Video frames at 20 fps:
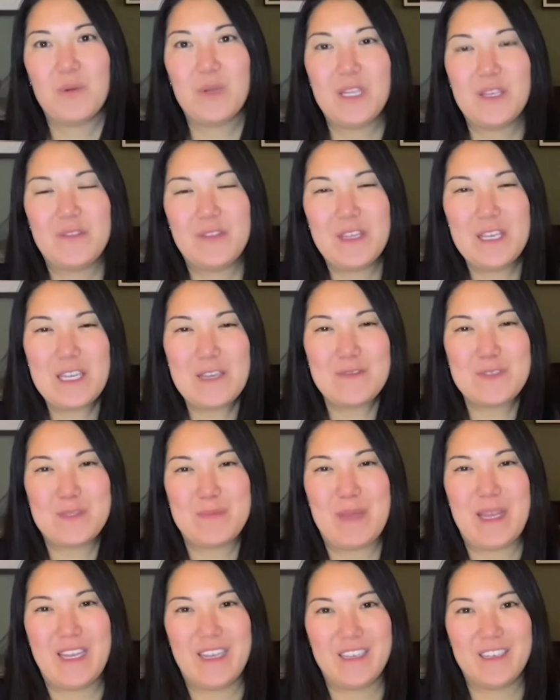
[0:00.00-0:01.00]
When you think of
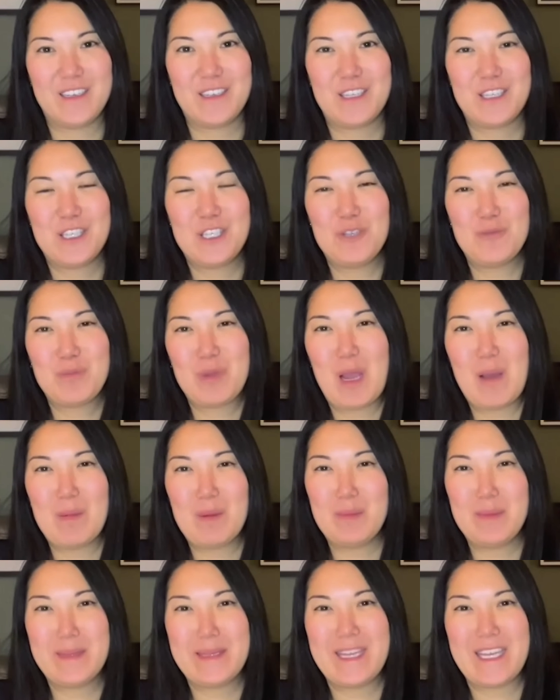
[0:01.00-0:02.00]
Spain, you
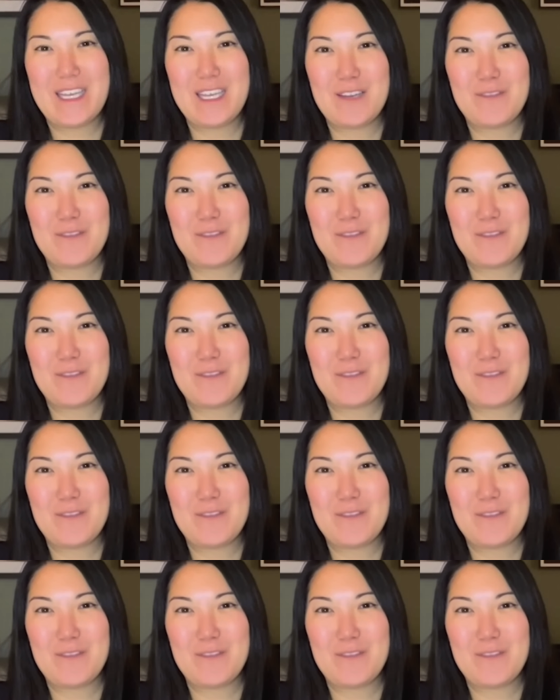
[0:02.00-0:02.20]
probably think